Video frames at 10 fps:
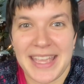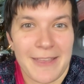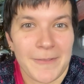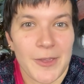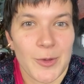
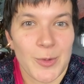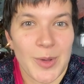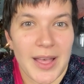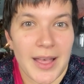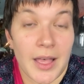if
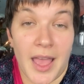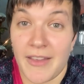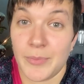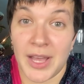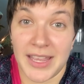you uh,
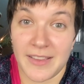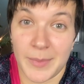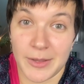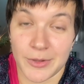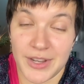have bought any of
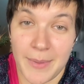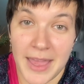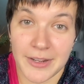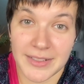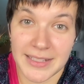my crochet
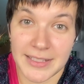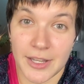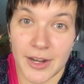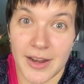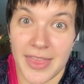patterns this
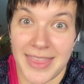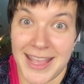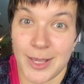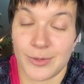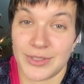year,
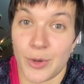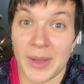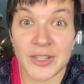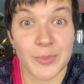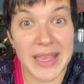thank you so
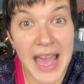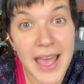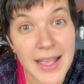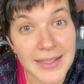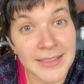much
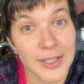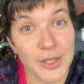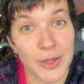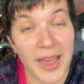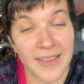because
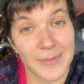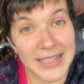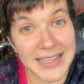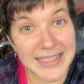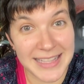I have
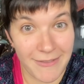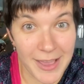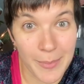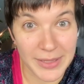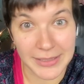been
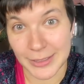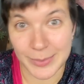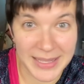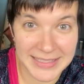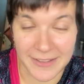saving up little
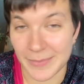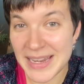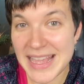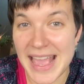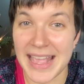bits of
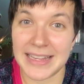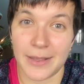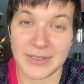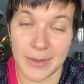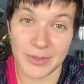money and I
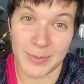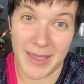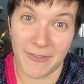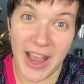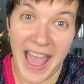was able to
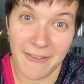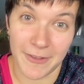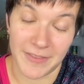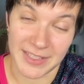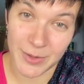pay for half
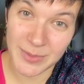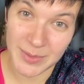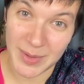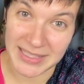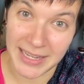of his Christmas
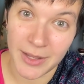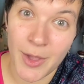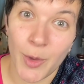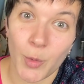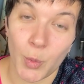present
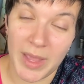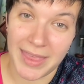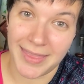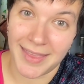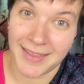
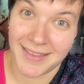with